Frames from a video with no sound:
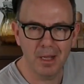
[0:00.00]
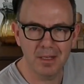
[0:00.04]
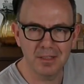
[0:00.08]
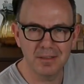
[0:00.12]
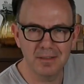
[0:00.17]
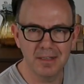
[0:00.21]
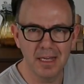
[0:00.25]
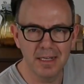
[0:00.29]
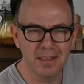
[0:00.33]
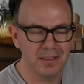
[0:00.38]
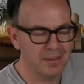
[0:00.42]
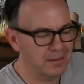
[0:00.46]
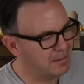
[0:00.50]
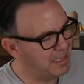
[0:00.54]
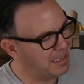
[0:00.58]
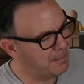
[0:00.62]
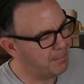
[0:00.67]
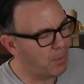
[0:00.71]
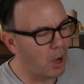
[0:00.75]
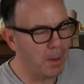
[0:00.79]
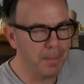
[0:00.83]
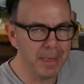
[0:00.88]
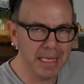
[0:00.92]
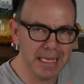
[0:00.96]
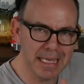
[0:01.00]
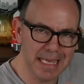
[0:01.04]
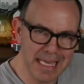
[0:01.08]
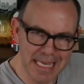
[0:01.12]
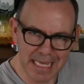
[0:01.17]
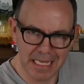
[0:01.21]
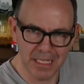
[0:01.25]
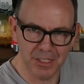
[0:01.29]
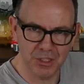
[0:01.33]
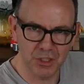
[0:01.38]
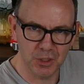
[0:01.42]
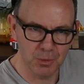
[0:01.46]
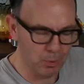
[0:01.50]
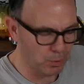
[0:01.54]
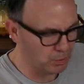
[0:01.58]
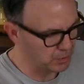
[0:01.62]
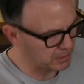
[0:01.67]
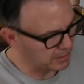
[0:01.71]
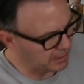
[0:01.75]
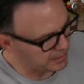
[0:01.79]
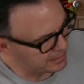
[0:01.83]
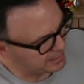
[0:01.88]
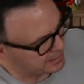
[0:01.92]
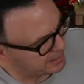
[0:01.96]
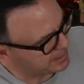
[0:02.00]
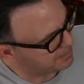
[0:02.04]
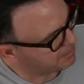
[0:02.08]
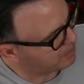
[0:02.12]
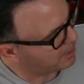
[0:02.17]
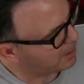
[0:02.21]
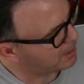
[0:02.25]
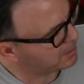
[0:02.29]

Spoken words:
plus sets, they might be geared towards 18